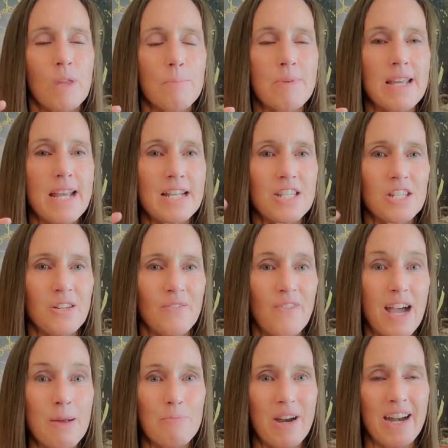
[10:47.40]
begins to
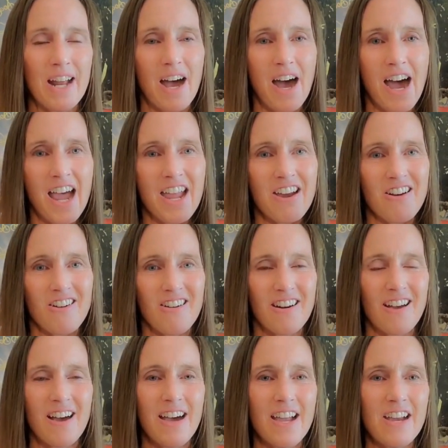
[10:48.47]
vibrate higher
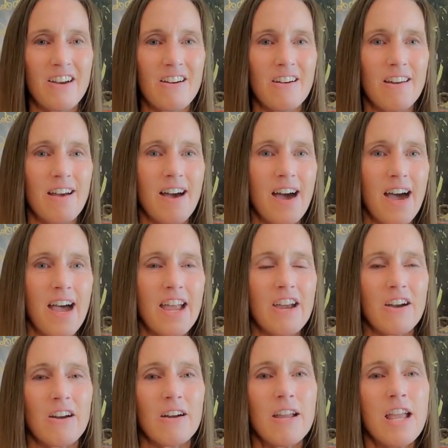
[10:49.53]
and higher and
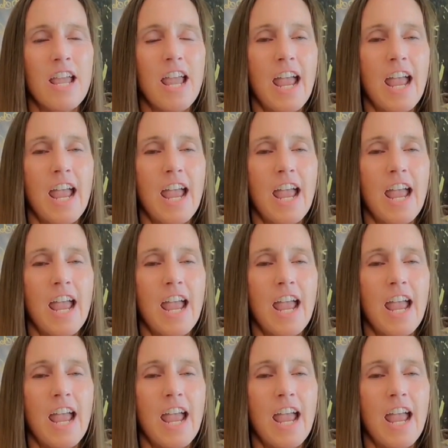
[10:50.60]
higher,